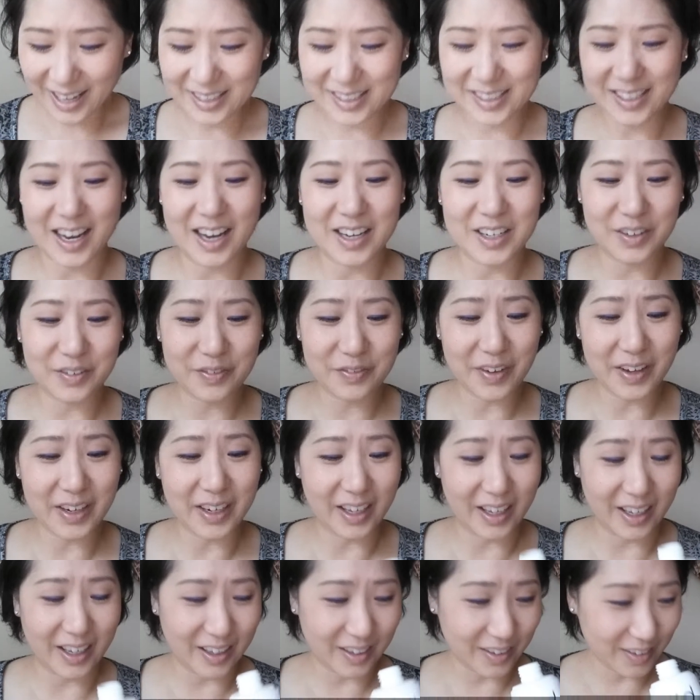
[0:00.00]
It's kind of
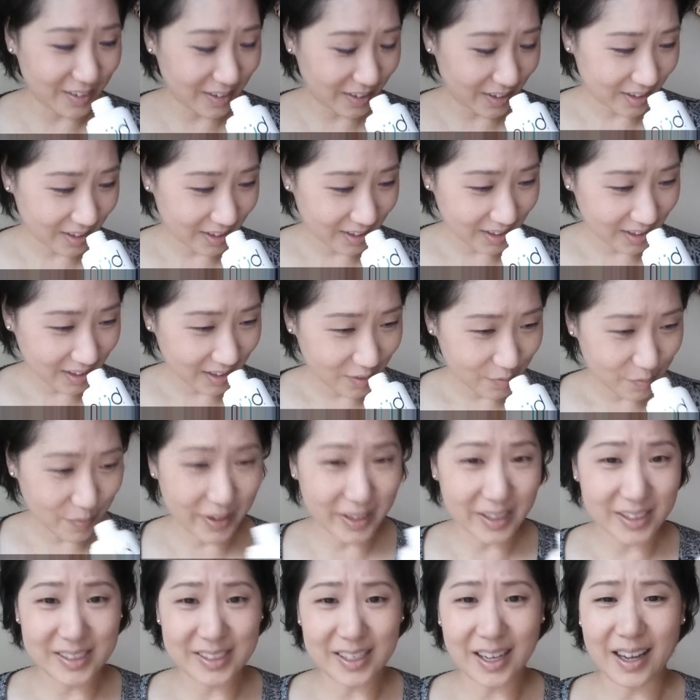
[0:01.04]
funny,
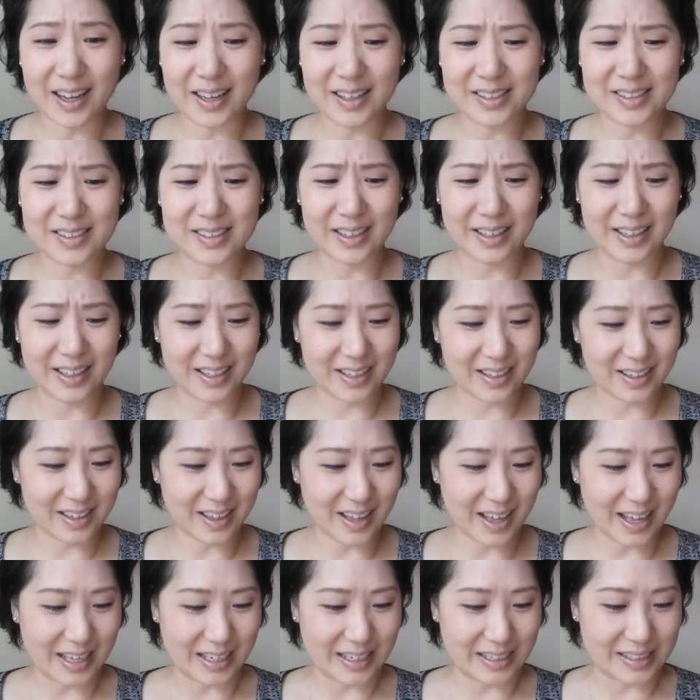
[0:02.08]
but it does,
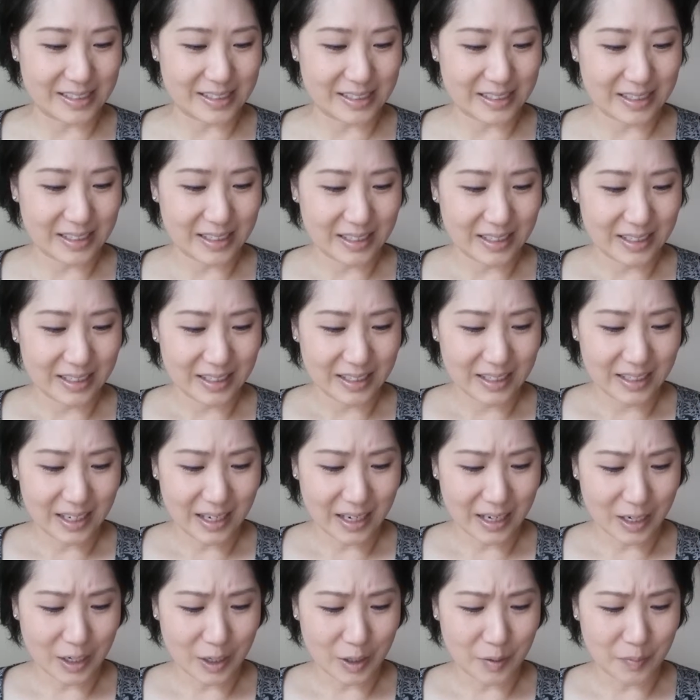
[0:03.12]
and
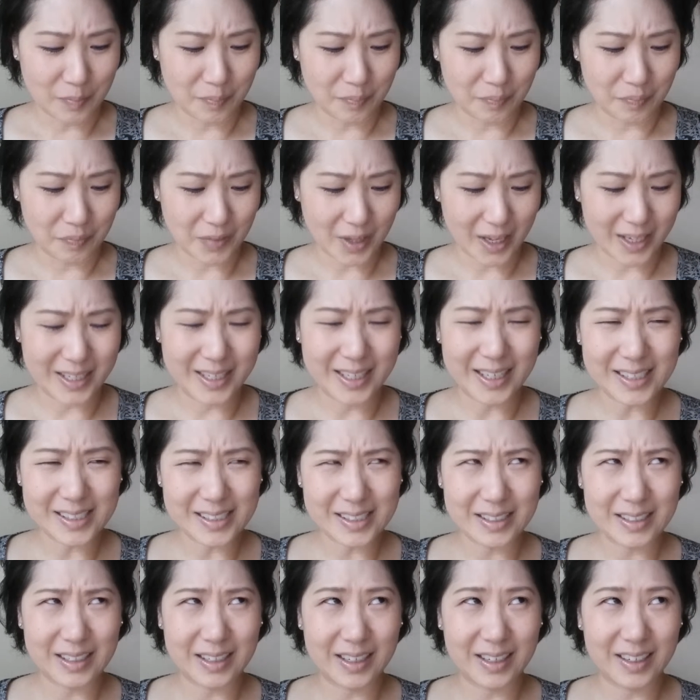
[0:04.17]
I
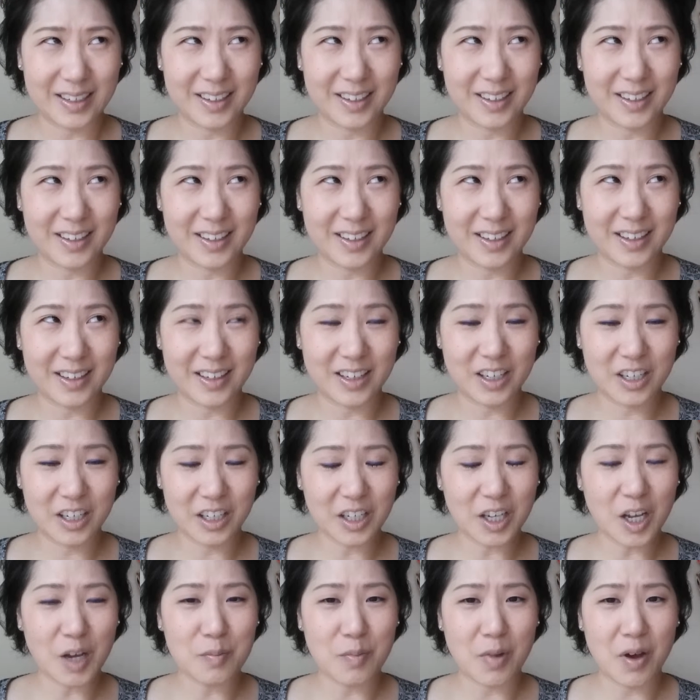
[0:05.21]
guess it
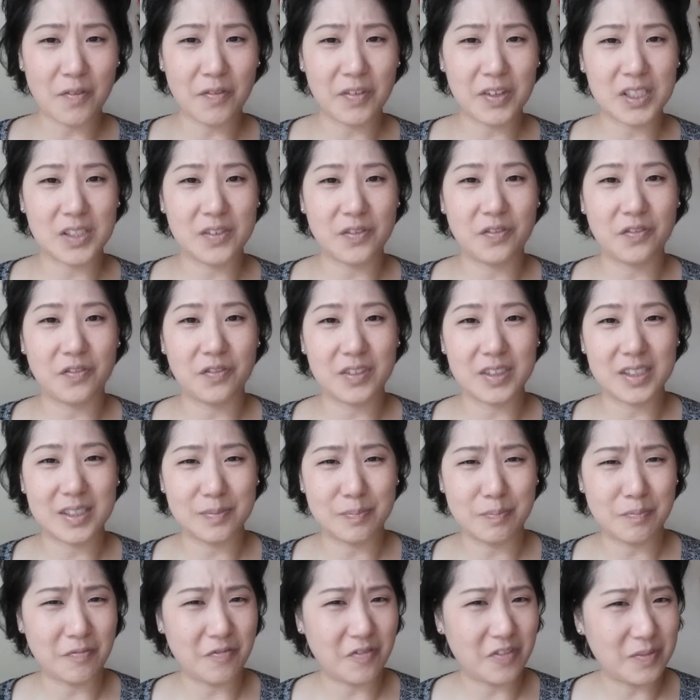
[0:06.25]
could come off as
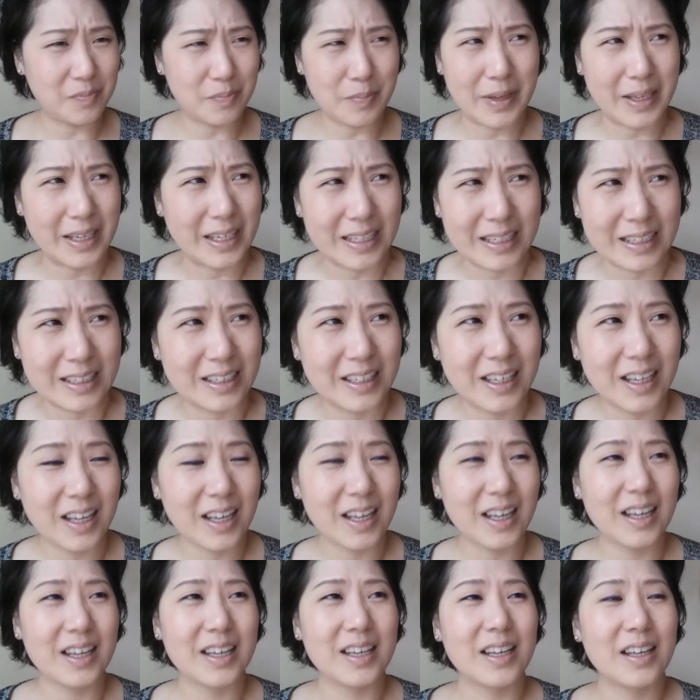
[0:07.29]
being
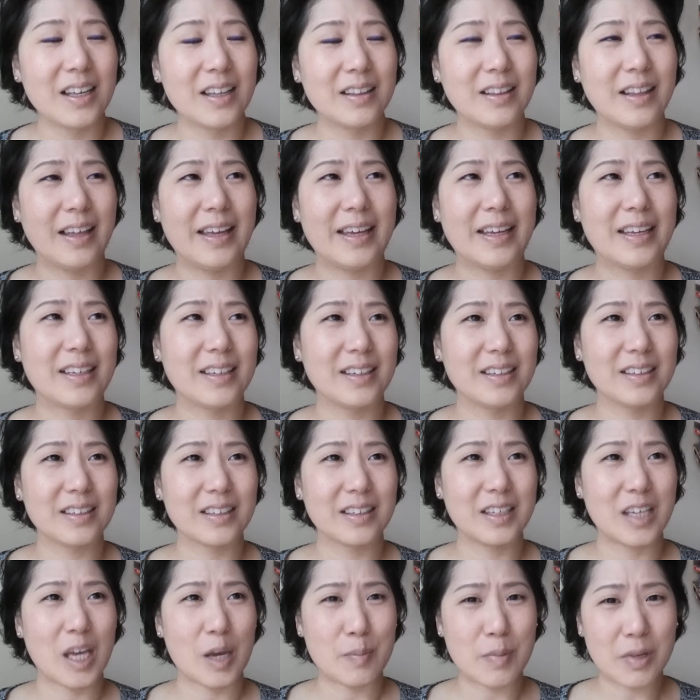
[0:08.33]
like
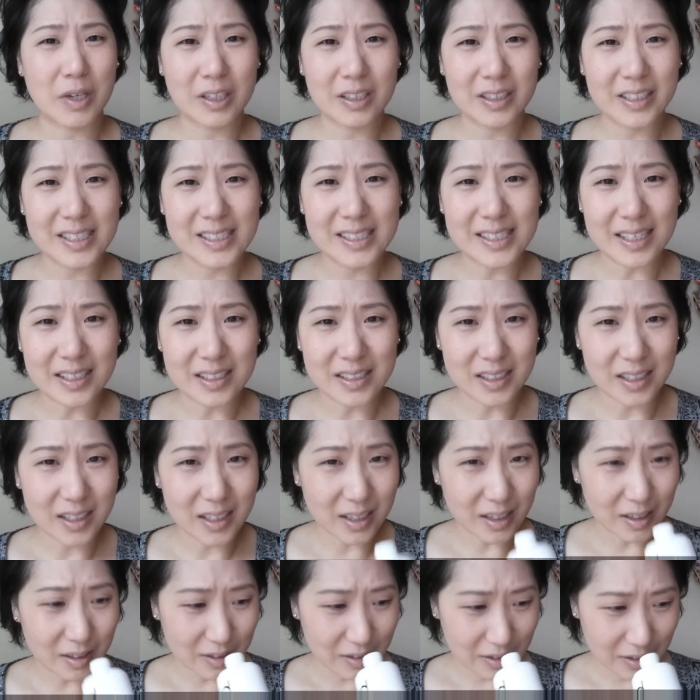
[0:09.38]
chemically
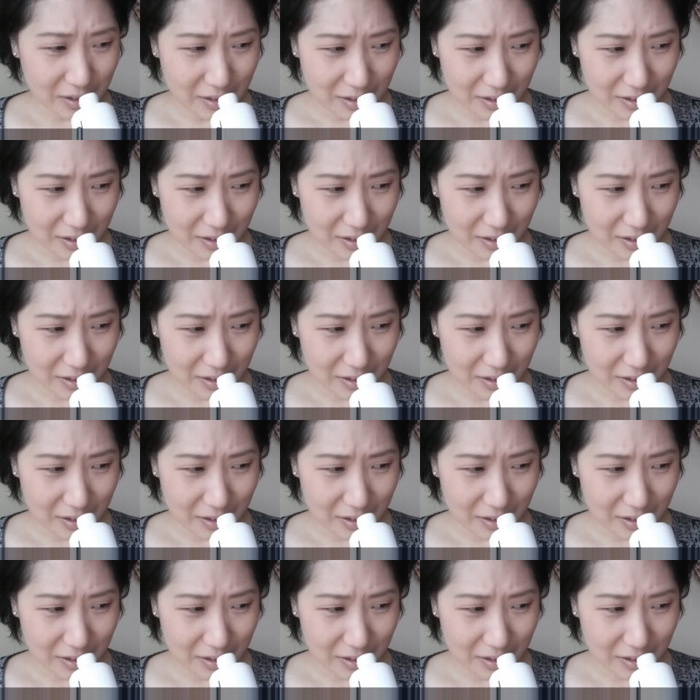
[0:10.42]
scented,